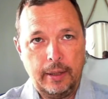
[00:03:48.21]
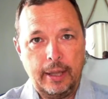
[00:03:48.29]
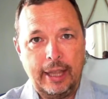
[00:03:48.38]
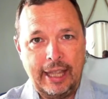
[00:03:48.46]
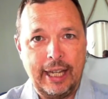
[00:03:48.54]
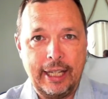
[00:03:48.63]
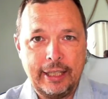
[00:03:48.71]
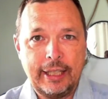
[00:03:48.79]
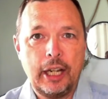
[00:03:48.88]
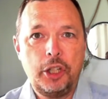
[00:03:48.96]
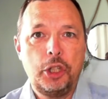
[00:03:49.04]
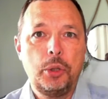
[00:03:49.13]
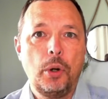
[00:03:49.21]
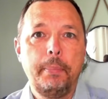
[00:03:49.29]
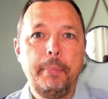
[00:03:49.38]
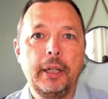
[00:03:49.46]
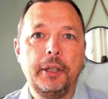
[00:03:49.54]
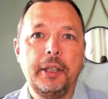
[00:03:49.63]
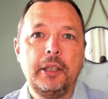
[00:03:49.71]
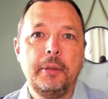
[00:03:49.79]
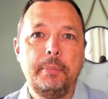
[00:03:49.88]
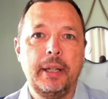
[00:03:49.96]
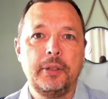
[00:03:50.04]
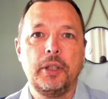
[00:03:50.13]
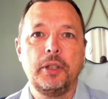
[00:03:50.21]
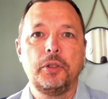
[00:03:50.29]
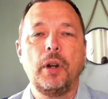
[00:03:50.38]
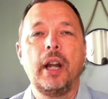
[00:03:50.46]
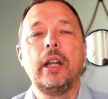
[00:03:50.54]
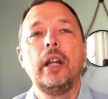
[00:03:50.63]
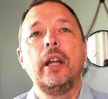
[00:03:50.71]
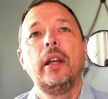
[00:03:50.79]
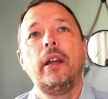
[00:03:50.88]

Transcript: this as you are building the business, right?